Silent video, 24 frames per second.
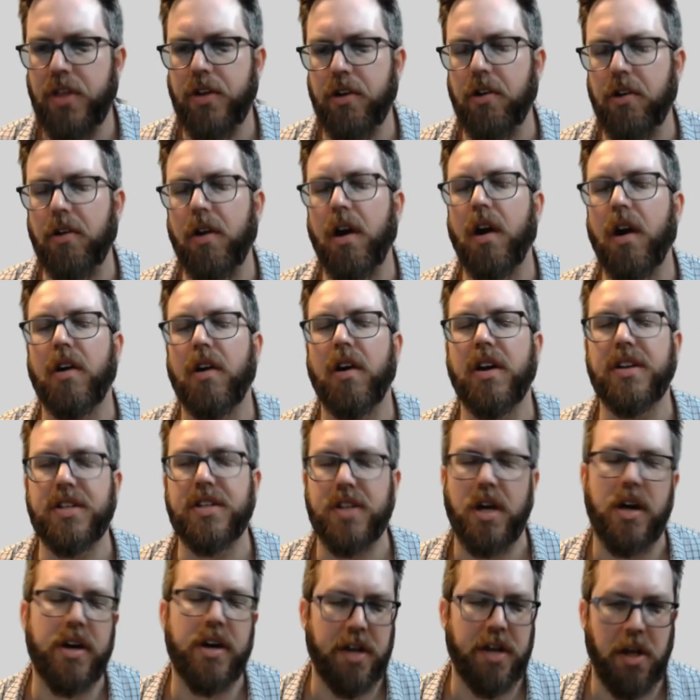there are a
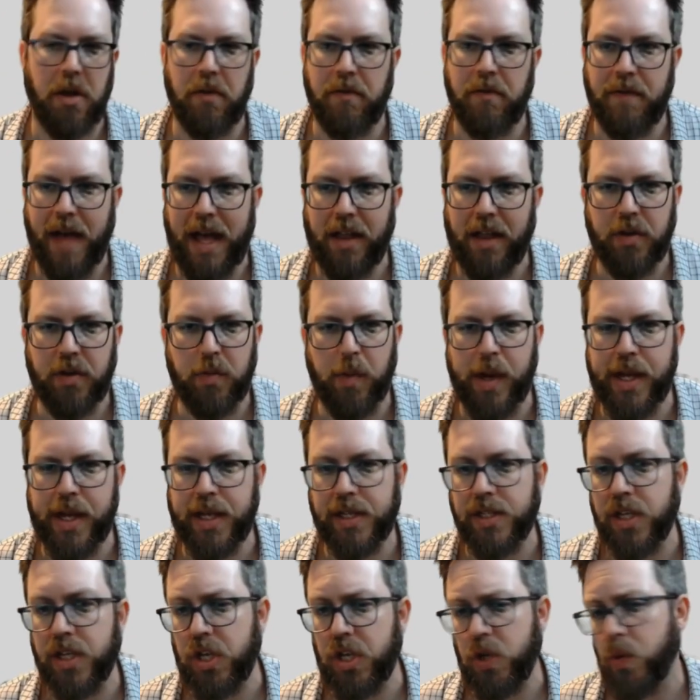ton of valid
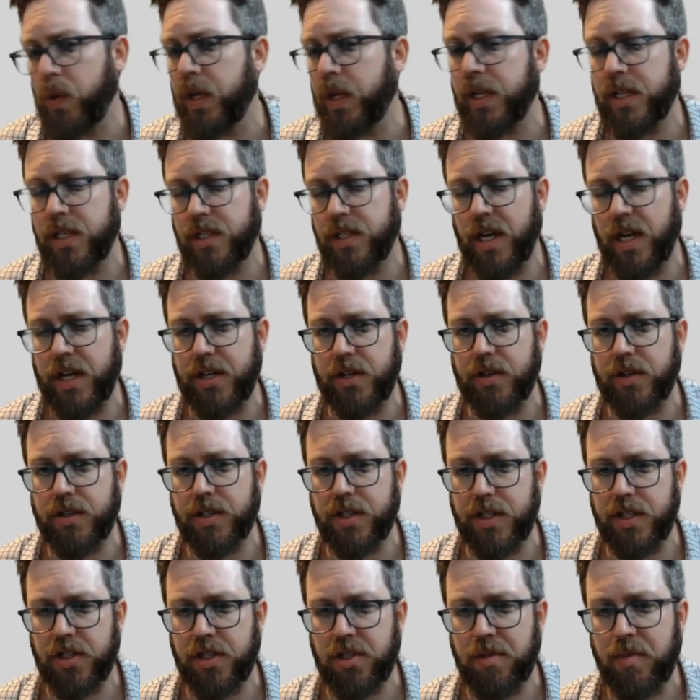ways that you can design your
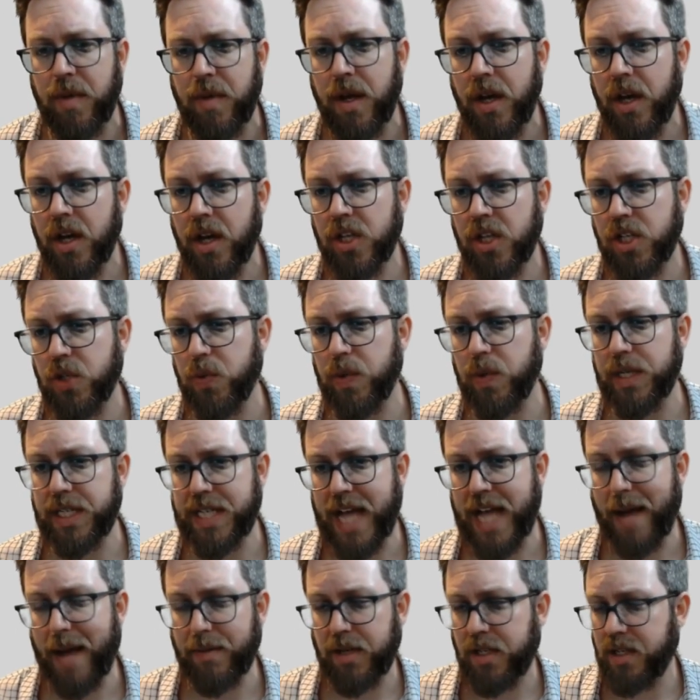system to
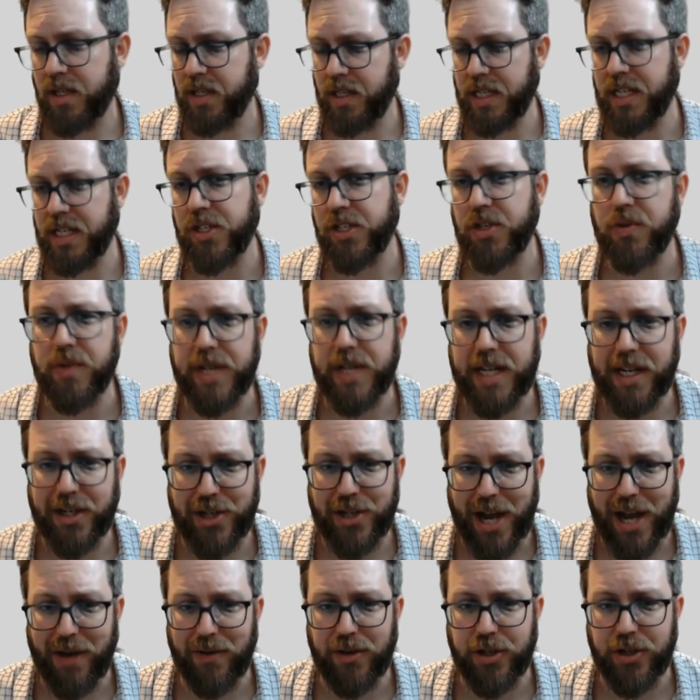adapt to these unique
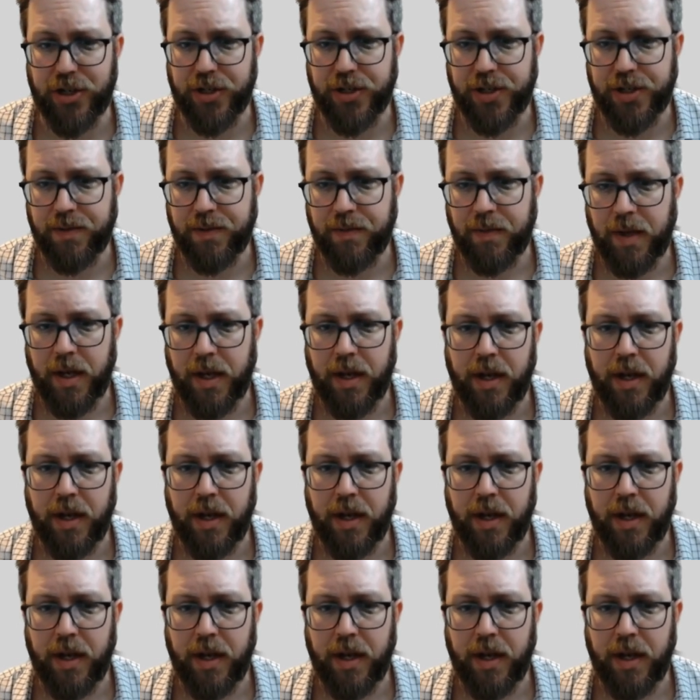challenges.